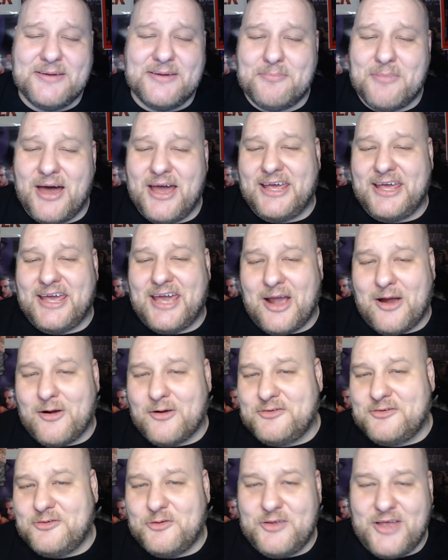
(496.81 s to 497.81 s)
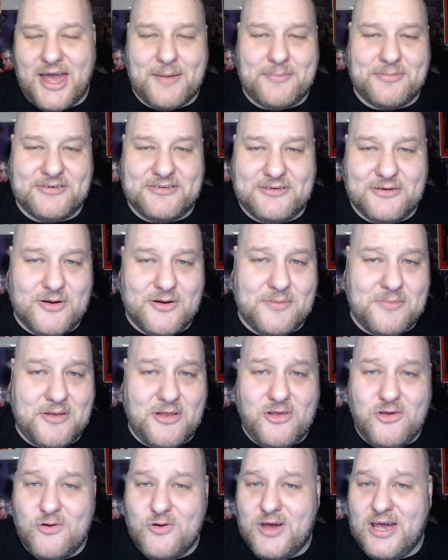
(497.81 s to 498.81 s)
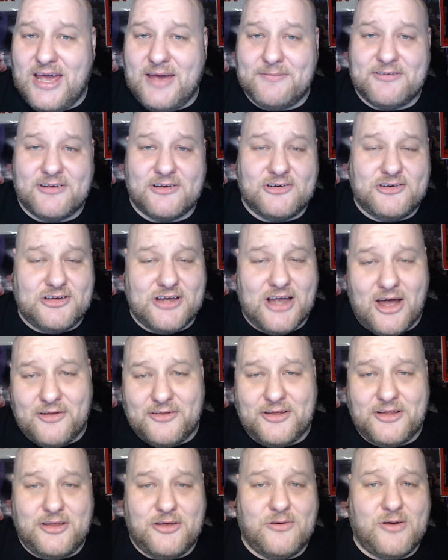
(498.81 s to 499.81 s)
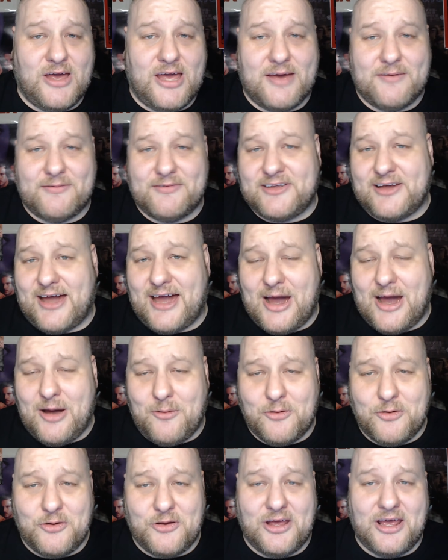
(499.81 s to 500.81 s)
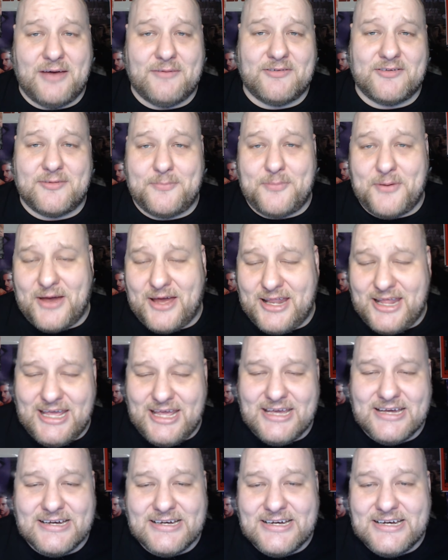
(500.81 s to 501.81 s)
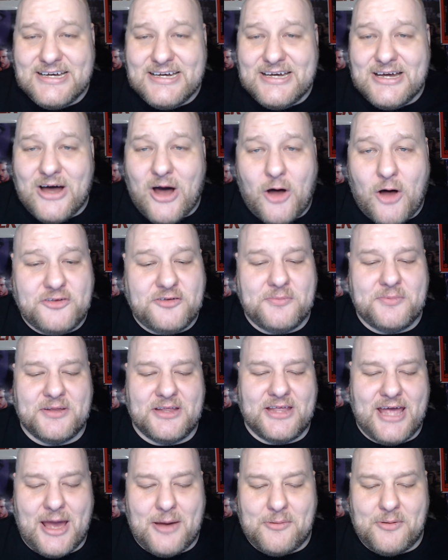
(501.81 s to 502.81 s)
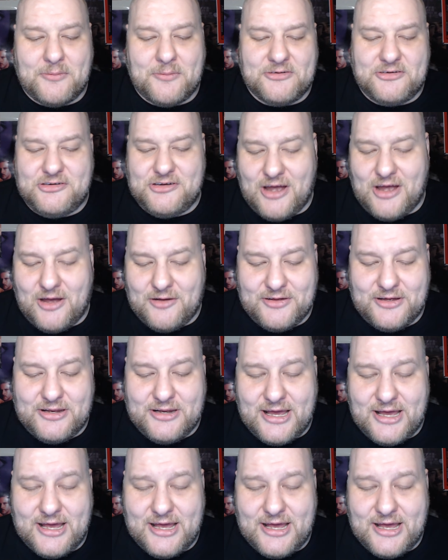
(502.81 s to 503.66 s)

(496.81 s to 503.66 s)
My character of the episode, I mean, you could give it to Sheldon, you could give it to Howard, you could give it to Penny. Ultimately, I went with Sheldon.